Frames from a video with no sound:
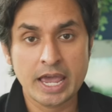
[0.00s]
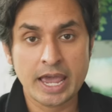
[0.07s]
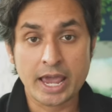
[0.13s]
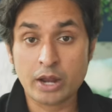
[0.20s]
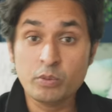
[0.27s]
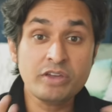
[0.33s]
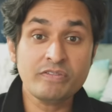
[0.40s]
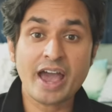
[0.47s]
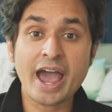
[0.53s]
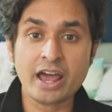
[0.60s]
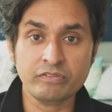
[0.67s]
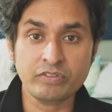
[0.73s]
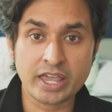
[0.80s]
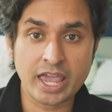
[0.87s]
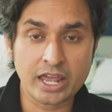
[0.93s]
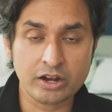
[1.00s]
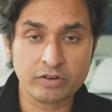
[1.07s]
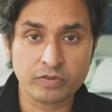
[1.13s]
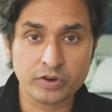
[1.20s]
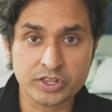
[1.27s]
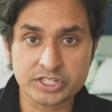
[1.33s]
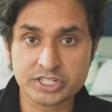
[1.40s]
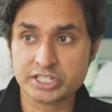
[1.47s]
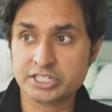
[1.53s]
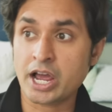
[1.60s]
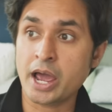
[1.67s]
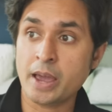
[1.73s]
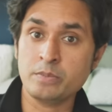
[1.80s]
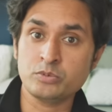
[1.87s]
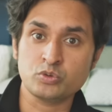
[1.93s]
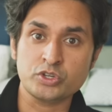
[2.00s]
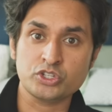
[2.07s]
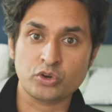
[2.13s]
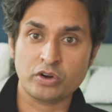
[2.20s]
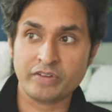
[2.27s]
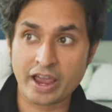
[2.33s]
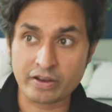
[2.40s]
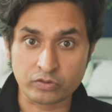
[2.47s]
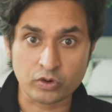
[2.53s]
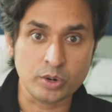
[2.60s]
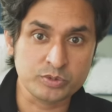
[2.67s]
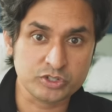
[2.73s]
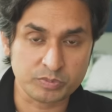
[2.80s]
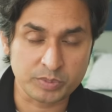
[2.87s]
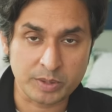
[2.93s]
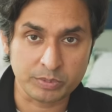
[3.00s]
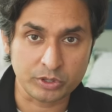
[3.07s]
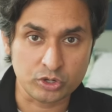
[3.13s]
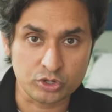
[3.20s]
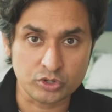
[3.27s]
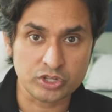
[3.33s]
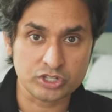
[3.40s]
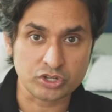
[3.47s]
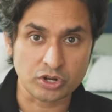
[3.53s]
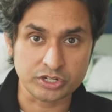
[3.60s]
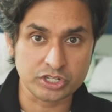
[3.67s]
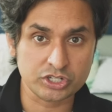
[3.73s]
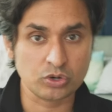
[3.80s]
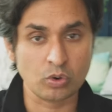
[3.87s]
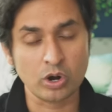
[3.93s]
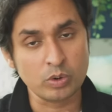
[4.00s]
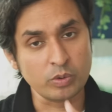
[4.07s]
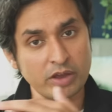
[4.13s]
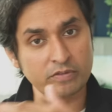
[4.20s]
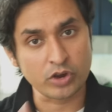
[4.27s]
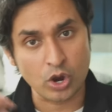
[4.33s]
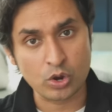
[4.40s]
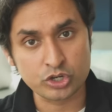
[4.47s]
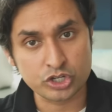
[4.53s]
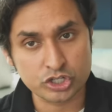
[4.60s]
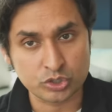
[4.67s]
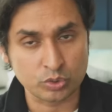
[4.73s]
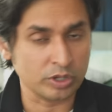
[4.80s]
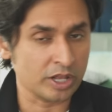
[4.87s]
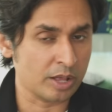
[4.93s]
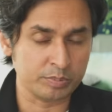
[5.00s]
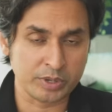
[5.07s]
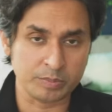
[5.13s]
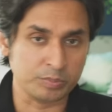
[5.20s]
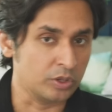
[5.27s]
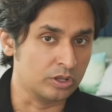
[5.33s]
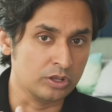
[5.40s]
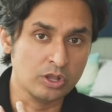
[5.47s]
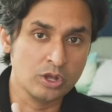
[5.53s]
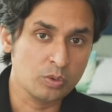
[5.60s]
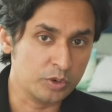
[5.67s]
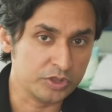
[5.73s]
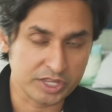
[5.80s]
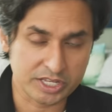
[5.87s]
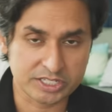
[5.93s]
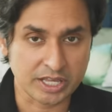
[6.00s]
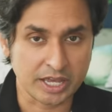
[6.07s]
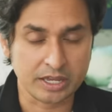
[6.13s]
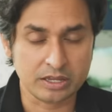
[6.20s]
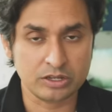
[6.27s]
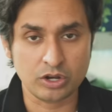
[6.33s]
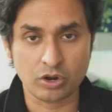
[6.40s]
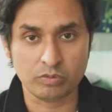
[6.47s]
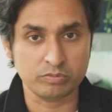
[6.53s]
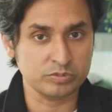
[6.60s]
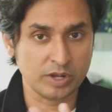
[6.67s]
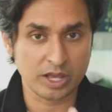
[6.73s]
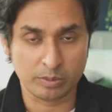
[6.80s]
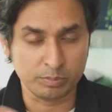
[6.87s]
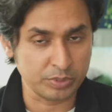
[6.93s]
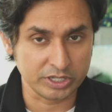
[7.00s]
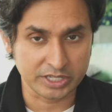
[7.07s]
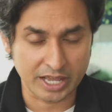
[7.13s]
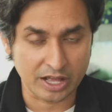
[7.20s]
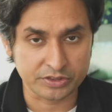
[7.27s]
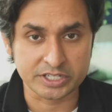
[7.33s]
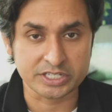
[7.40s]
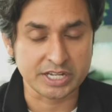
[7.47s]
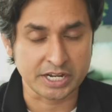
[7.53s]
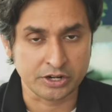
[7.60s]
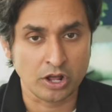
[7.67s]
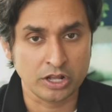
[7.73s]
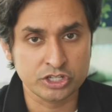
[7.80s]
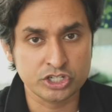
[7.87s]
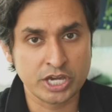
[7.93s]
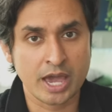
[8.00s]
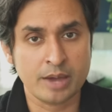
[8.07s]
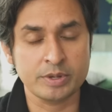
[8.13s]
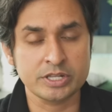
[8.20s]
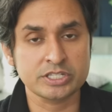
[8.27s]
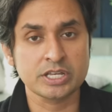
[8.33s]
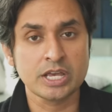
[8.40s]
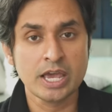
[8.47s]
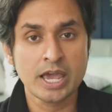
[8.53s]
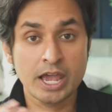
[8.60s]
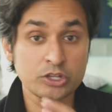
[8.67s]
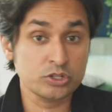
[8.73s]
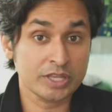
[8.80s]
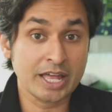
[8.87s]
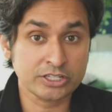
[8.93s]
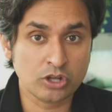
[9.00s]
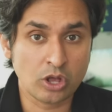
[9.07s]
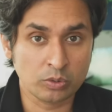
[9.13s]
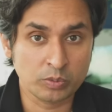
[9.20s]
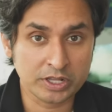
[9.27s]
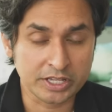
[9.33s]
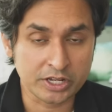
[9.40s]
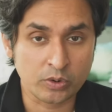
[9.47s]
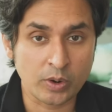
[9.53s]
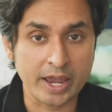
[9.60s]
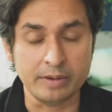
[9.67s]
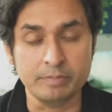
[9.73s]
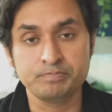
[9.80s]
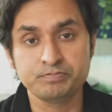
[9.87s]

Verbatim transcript: And we've advocated for this at times. We sort of have groups of people who do this on Discord. We have coaches who will help people with things like, you know, building healthy technology habits. And so that's all really great.